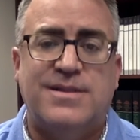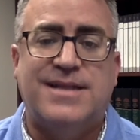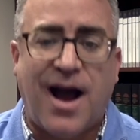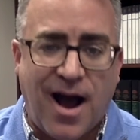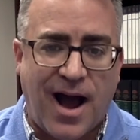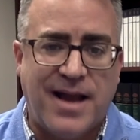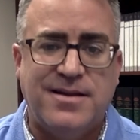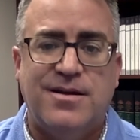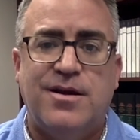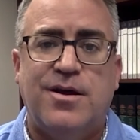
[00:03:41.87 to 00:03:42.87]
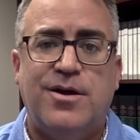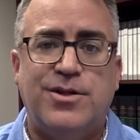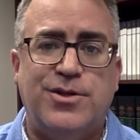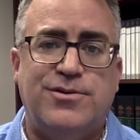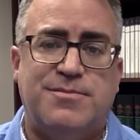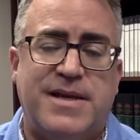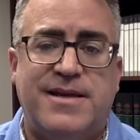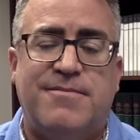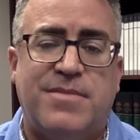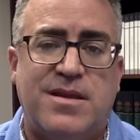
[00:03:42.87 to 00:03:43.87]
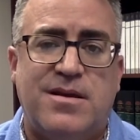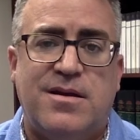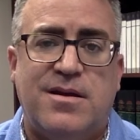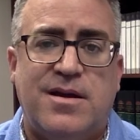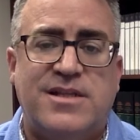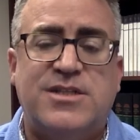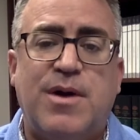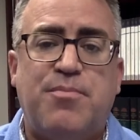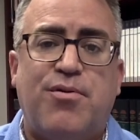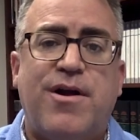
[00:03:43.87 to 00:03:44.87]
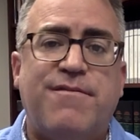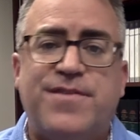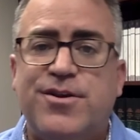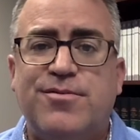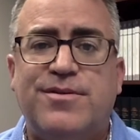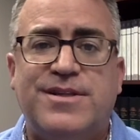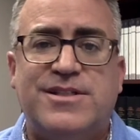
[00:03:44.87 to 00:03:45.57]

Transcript: God, use me. And so my prayer for you